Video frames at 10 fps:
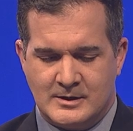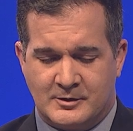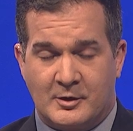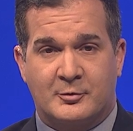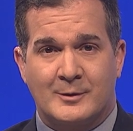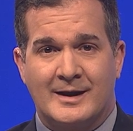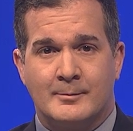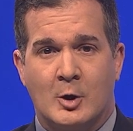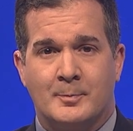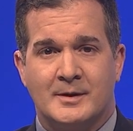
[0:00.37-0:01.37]
The
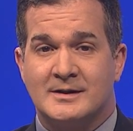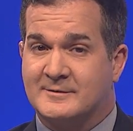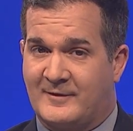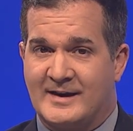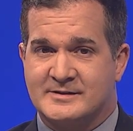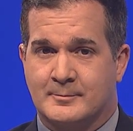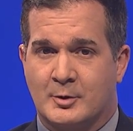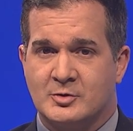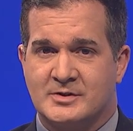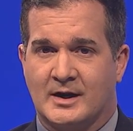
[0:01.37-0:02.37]
3M Open is fast
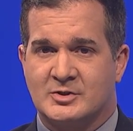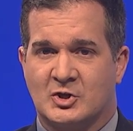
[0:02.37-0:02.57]
approaching,